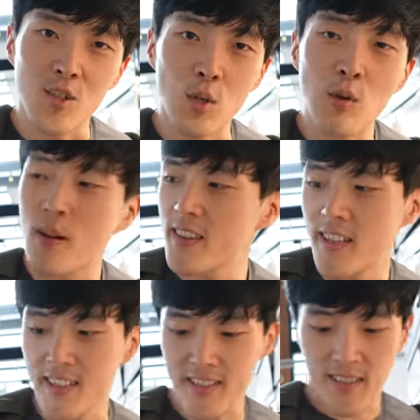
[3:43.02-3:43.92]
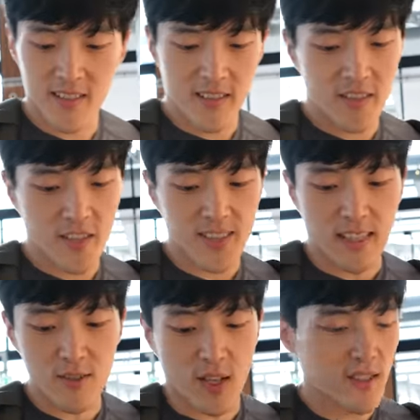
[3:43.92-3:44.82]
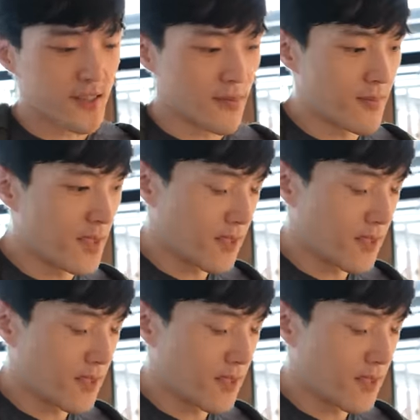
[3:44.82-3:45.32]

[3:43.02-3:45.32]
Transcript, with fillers: Don't know what that is. It just sounds awesome.